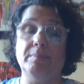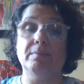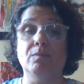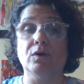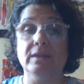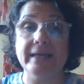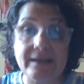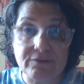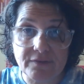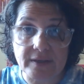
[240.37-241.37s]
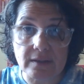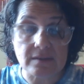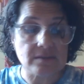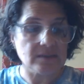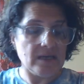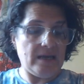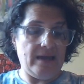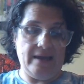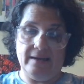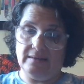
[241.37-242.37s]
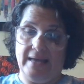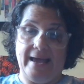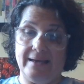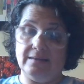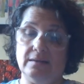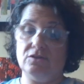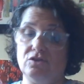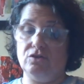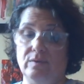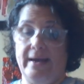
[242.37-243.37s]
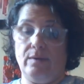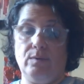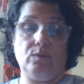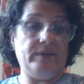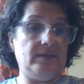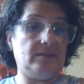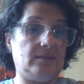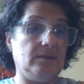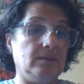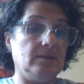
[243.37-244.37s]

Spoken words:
more landfills and adding to our waste